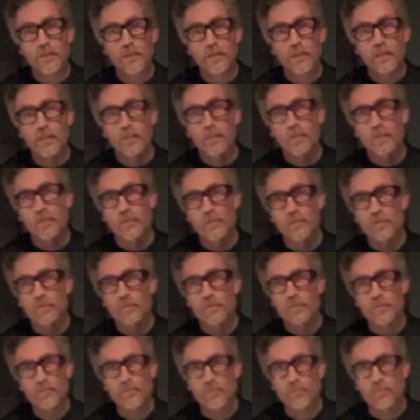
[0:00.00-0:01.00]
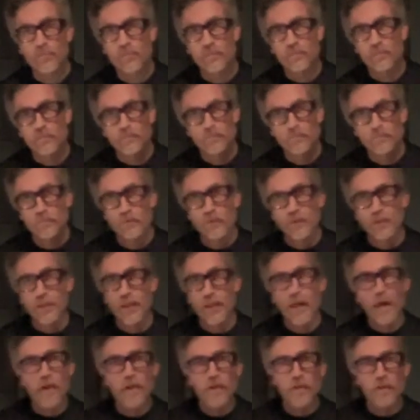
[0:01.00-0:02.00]
and we
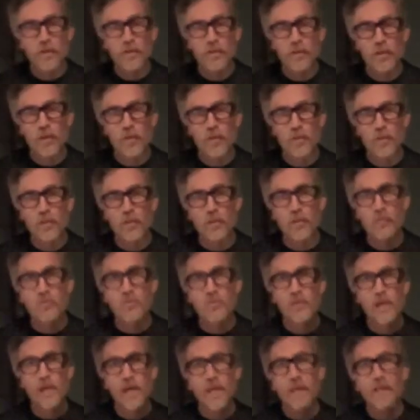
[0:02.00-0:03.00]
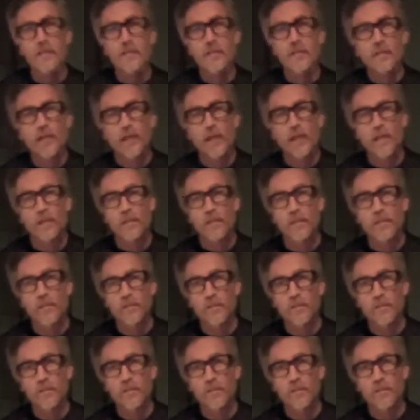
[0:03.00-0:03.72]
didn't have a guitar player because Dan got